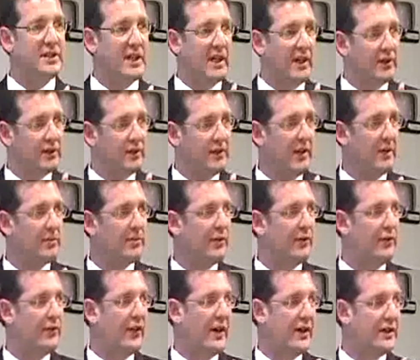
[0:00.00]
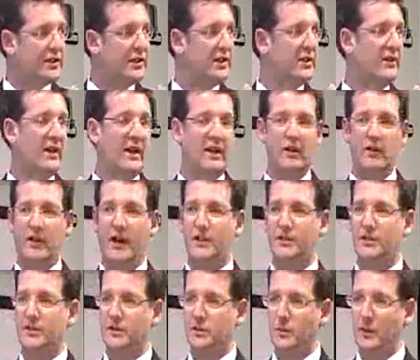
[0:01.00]
means the total number of function
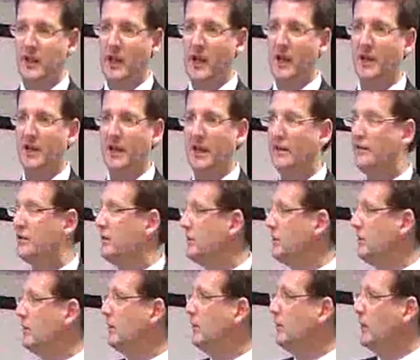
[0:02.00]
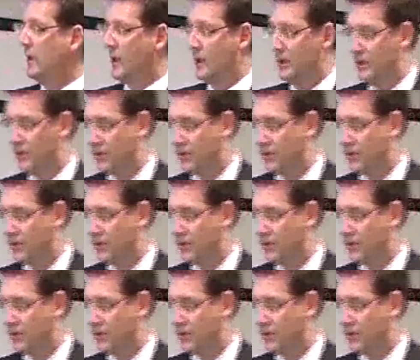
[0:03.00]
evaluations we're going to have to do if